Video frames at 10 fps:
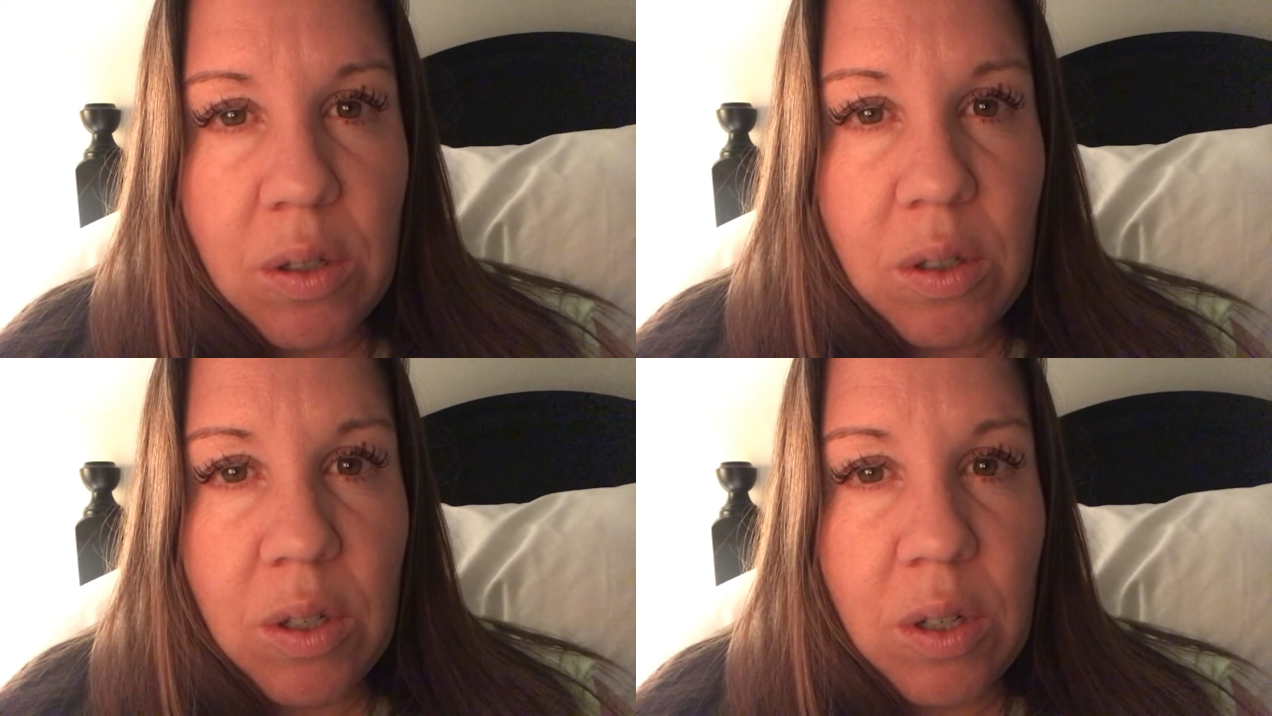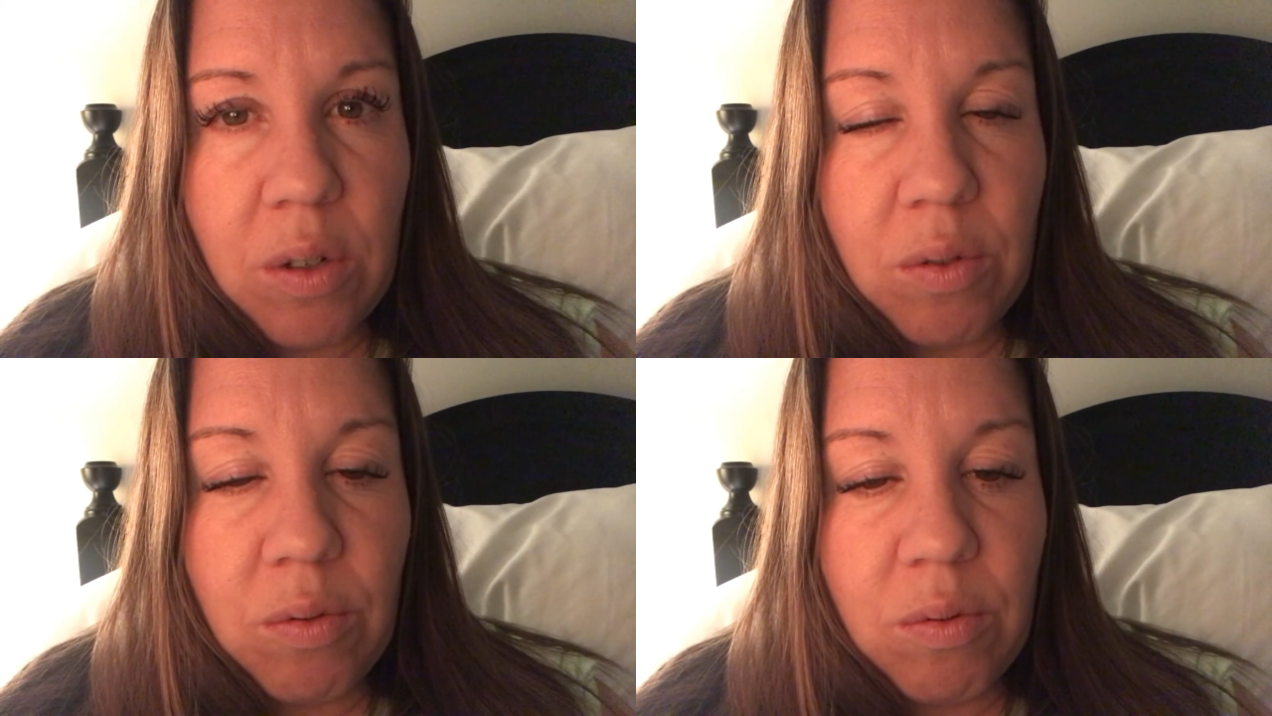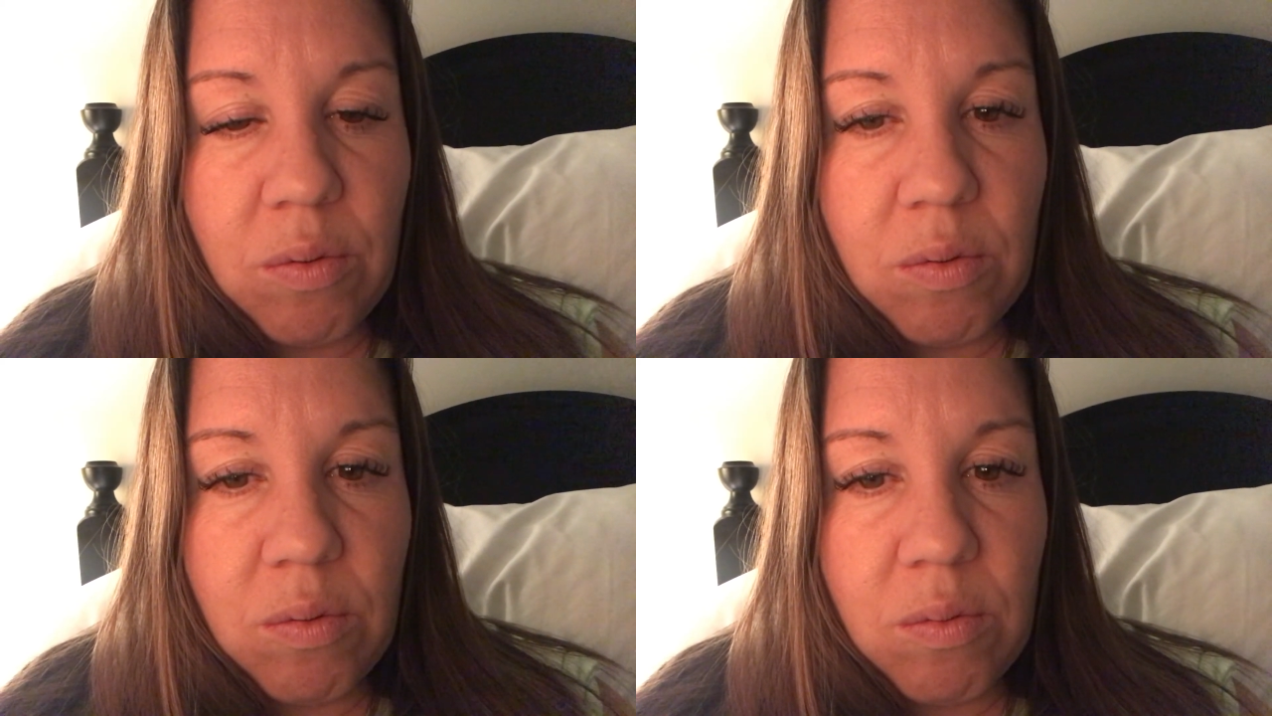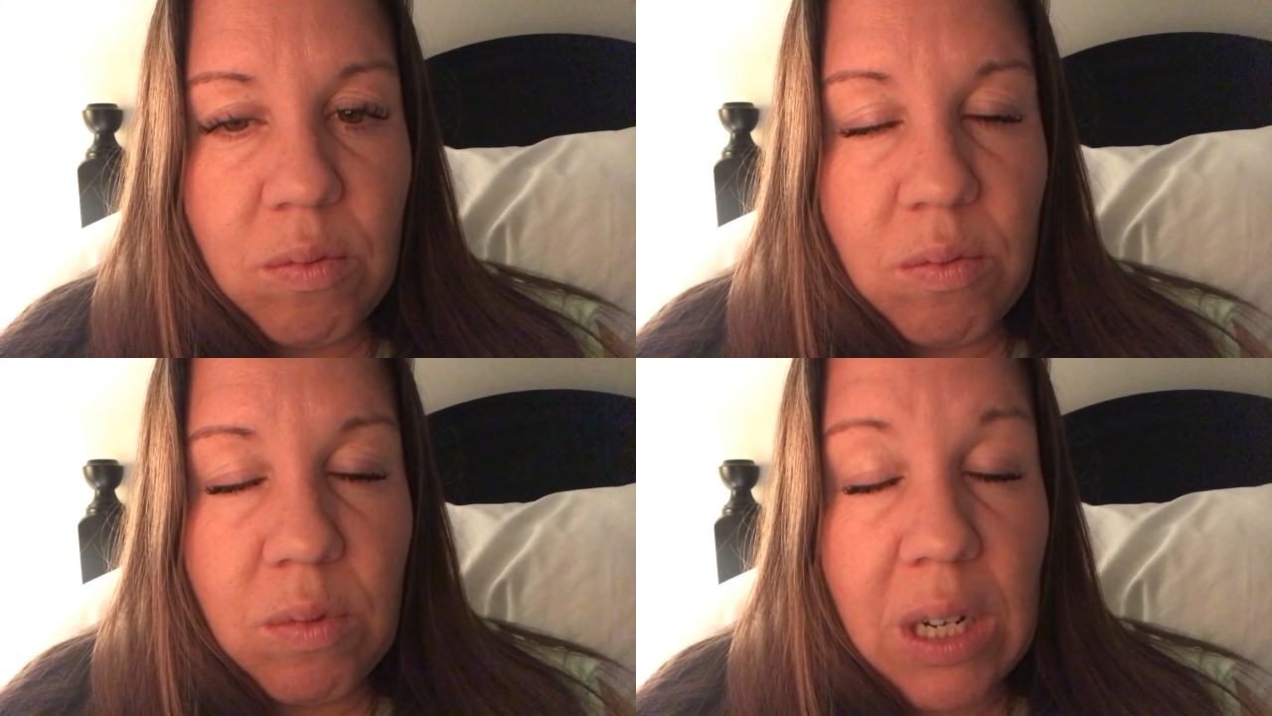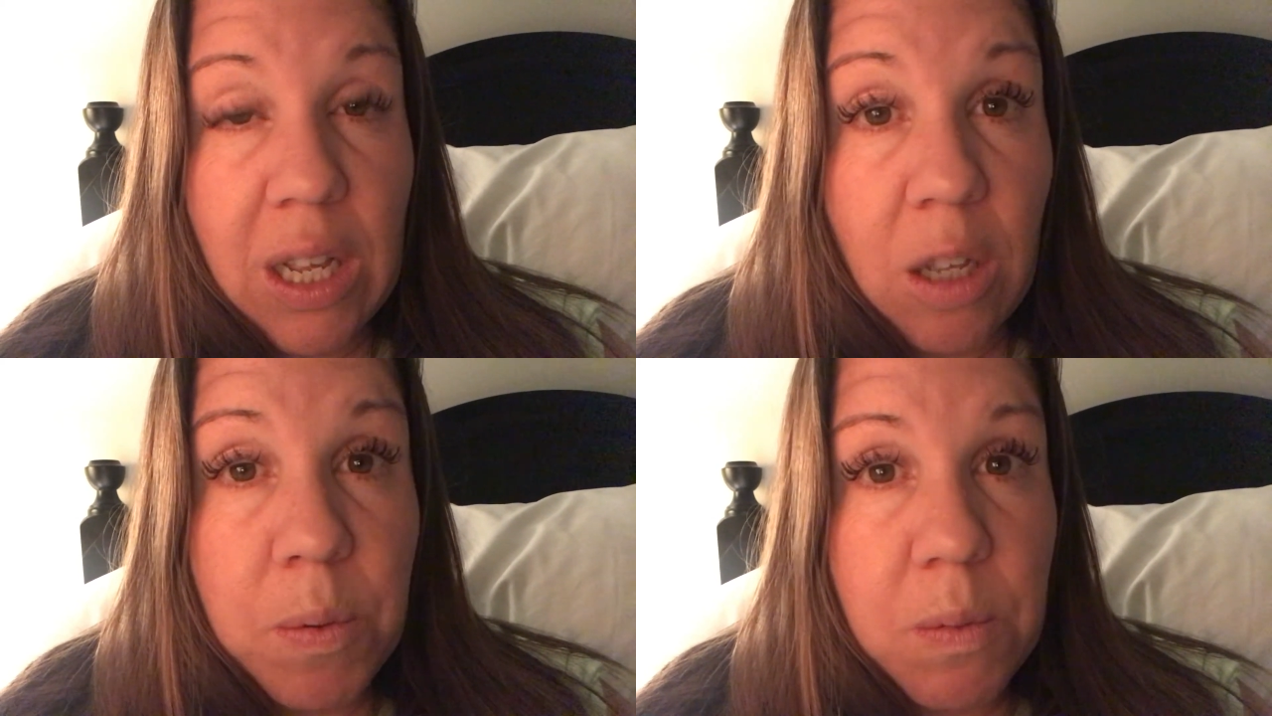it
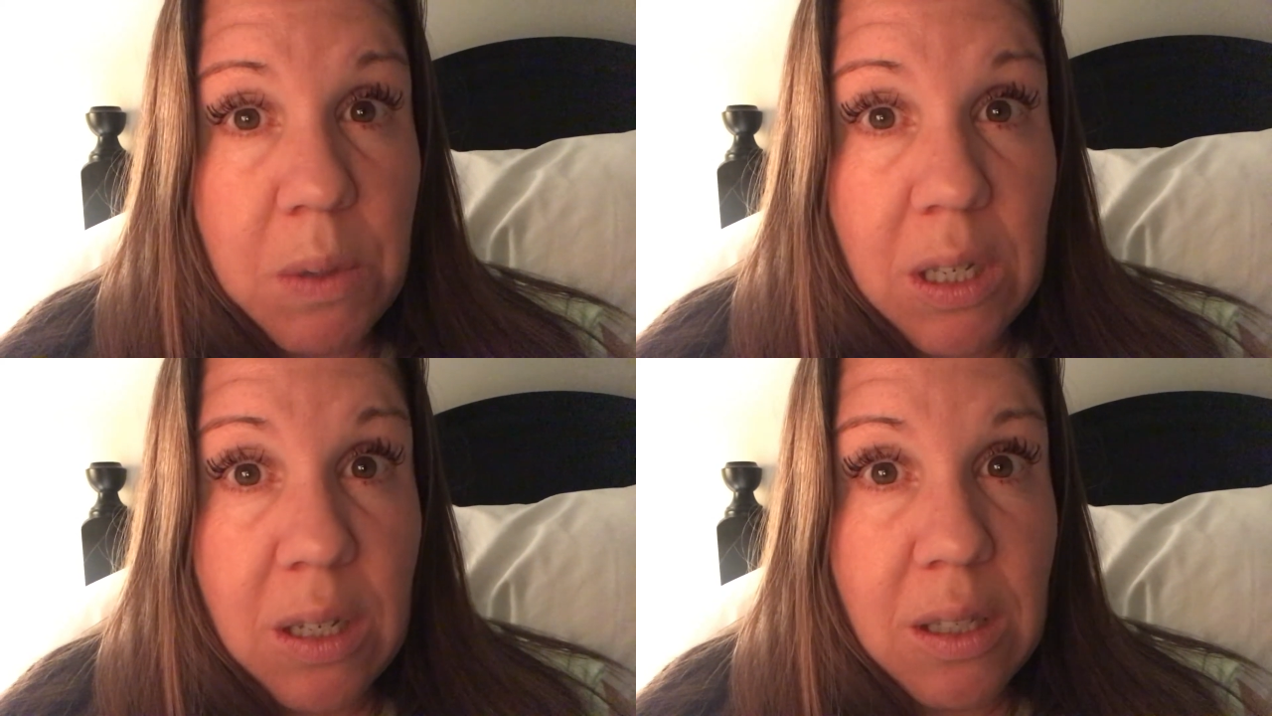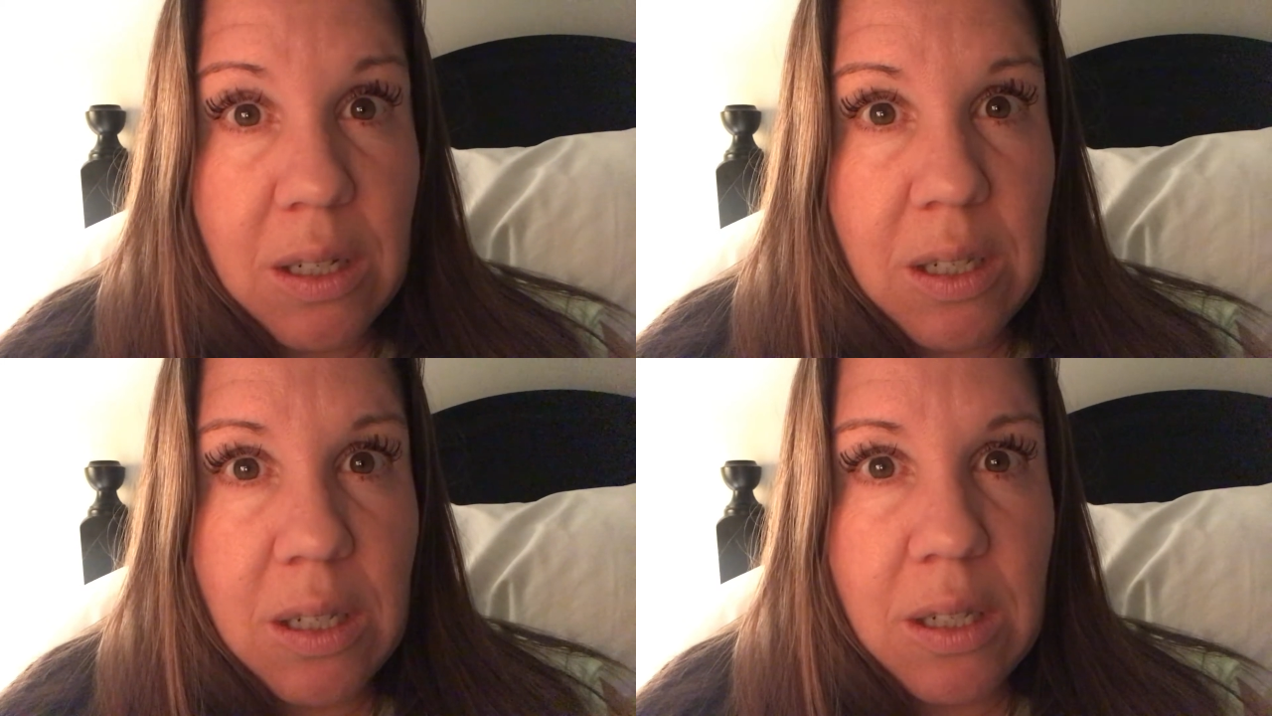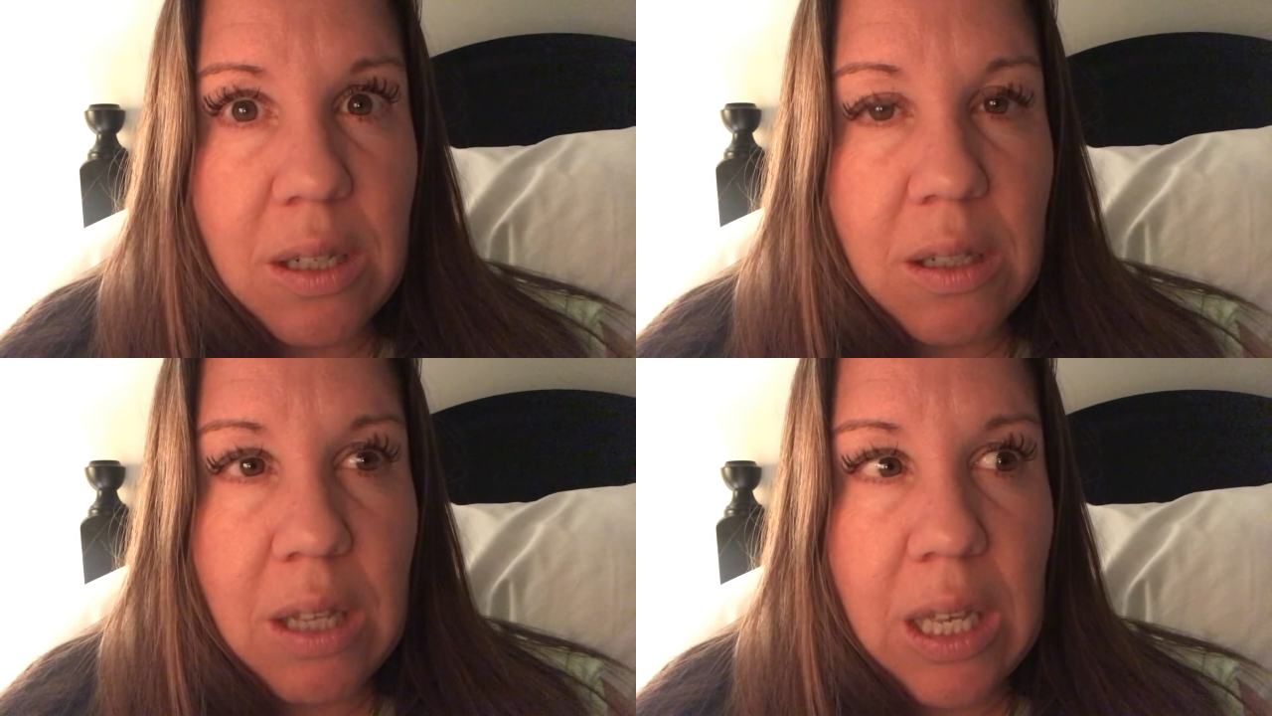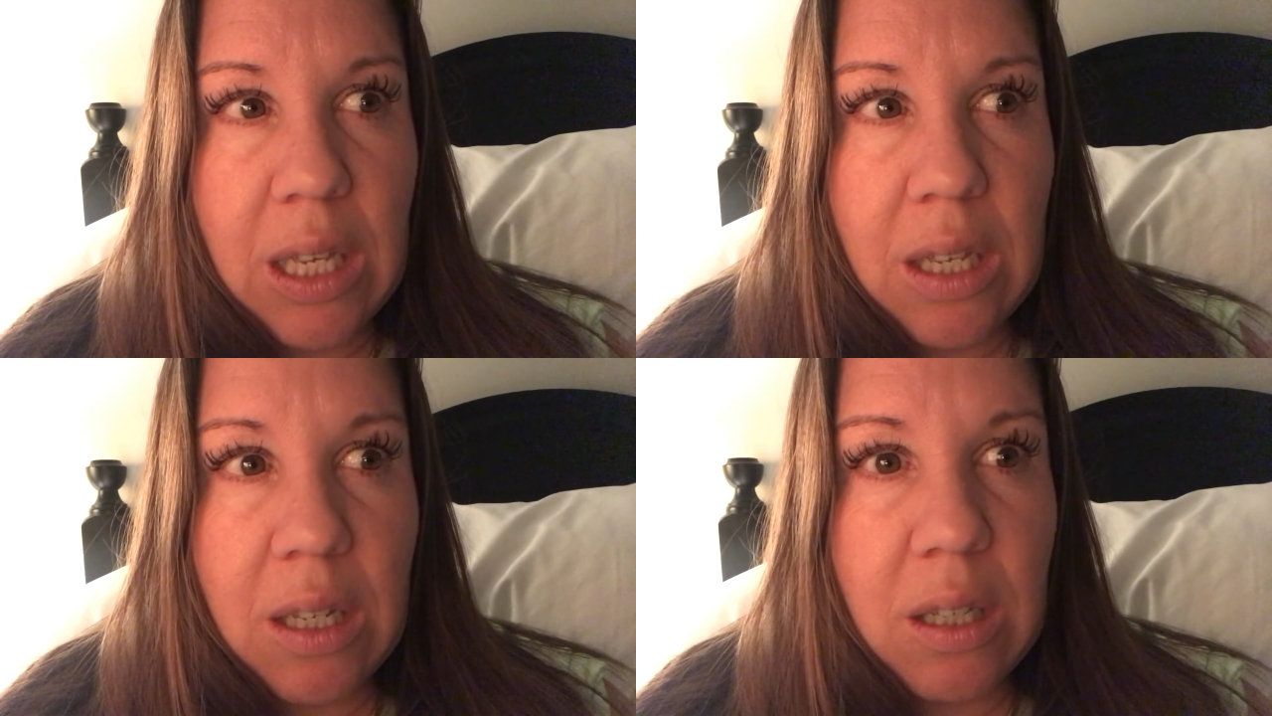helps me because it's like,